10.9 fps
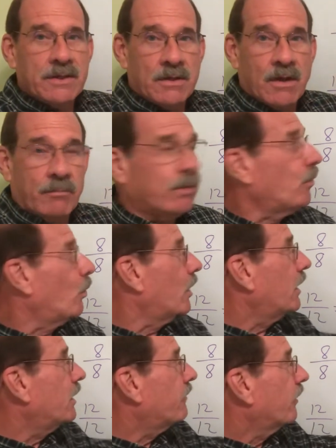number
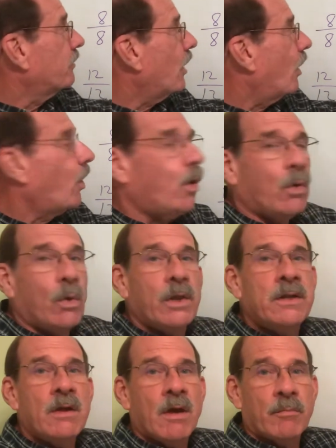one from the whole
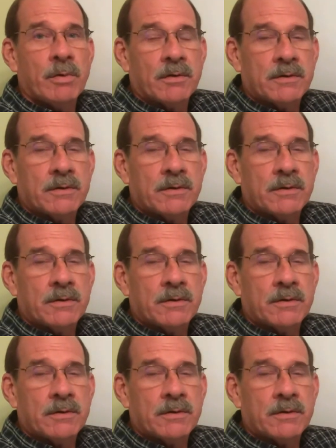number.